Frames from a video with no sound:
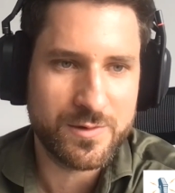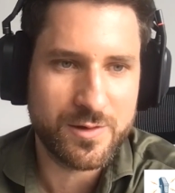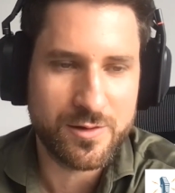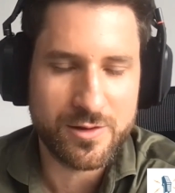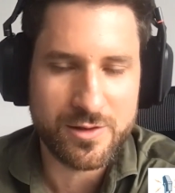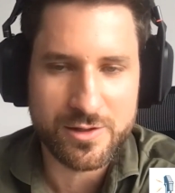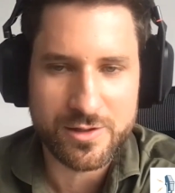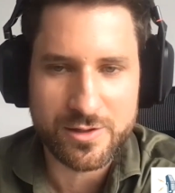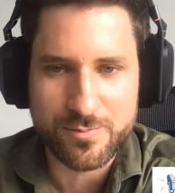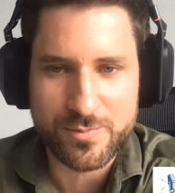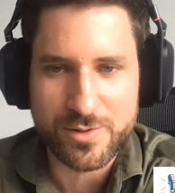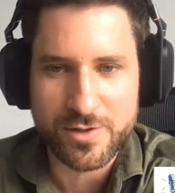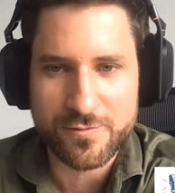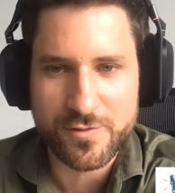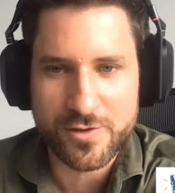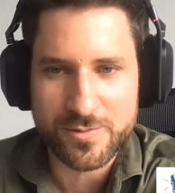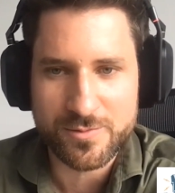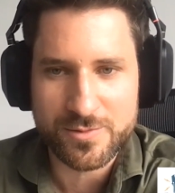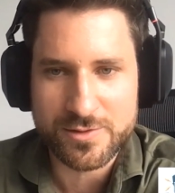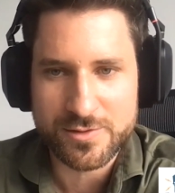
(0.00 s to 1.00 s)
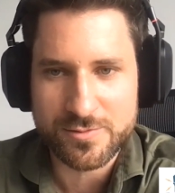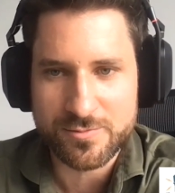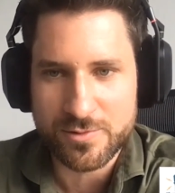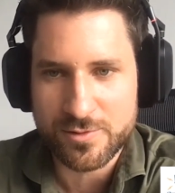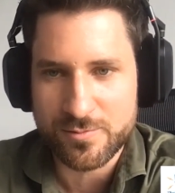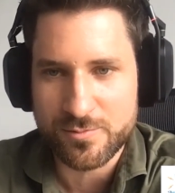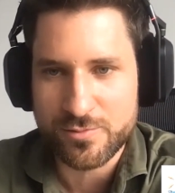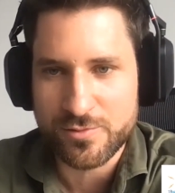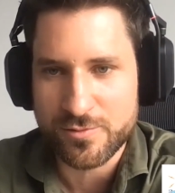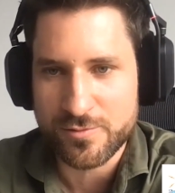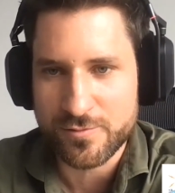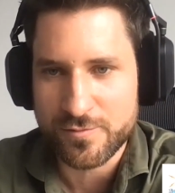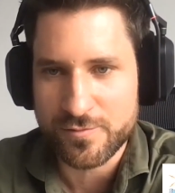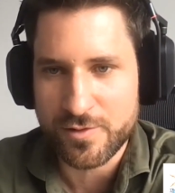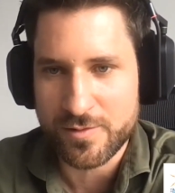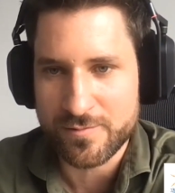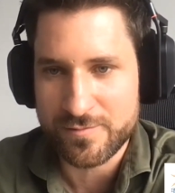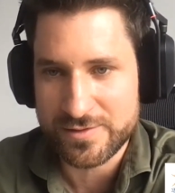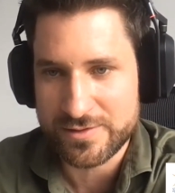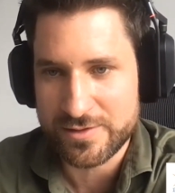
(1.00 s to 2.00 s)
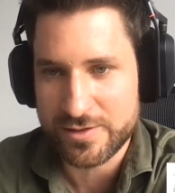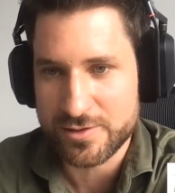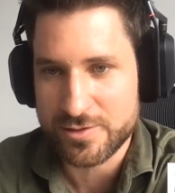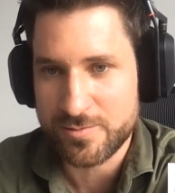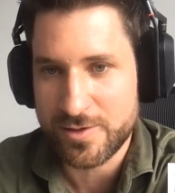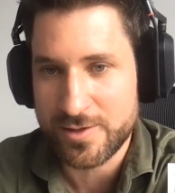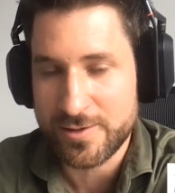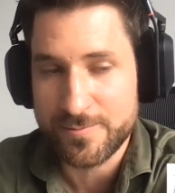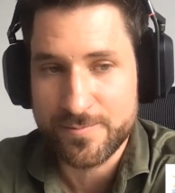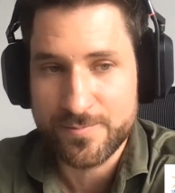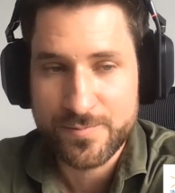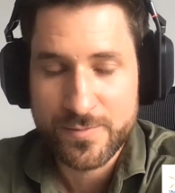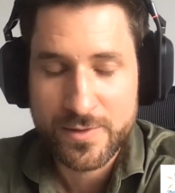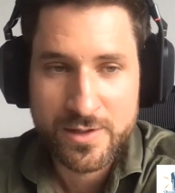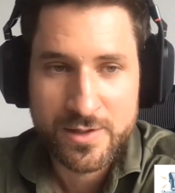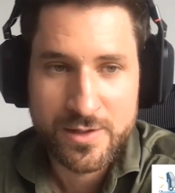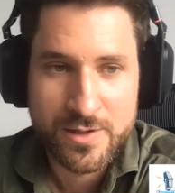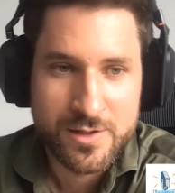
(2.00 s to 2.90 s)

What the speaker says: the performance will improve obviously as well.